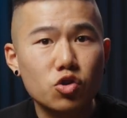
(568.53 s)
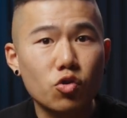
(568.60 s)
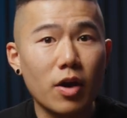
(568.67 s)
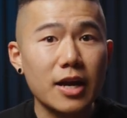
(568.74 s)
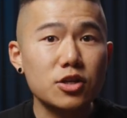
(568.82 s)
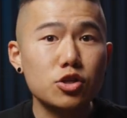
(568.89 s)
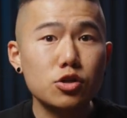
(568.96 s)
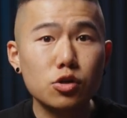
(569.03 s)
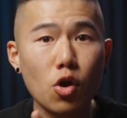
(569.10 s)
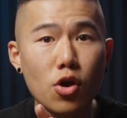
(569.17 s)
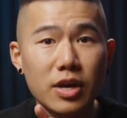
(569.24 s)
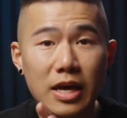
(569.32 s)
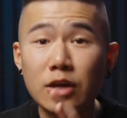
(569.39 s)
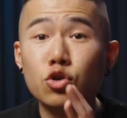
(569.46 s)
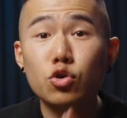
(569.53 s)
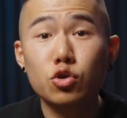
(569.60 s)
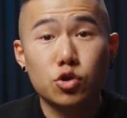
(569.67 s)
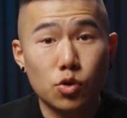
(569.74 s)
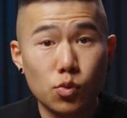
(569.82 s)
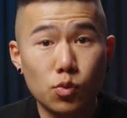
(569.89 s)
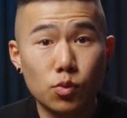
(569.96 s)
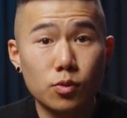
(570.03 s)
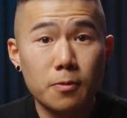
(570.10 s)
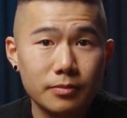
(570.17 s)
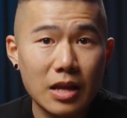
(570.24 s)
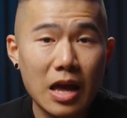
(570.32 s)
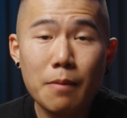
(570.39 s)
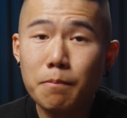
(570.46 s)
trying to learn a new tool
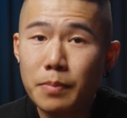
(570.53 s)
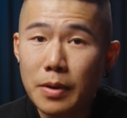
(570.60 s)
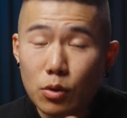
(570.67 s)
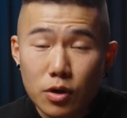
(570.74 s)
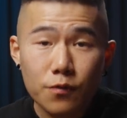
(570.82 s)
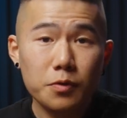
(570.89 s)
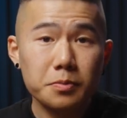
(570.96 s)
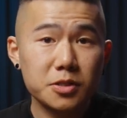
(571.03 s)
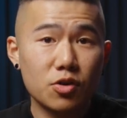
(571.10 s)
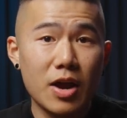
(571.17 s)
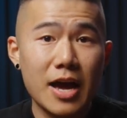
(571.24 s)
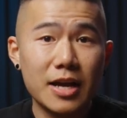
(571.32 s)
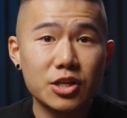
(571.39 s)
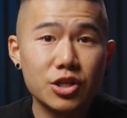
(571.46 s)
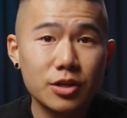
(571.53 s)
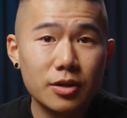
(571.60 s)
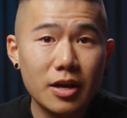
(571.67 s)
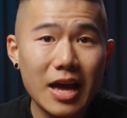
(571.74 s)
and build it from scratch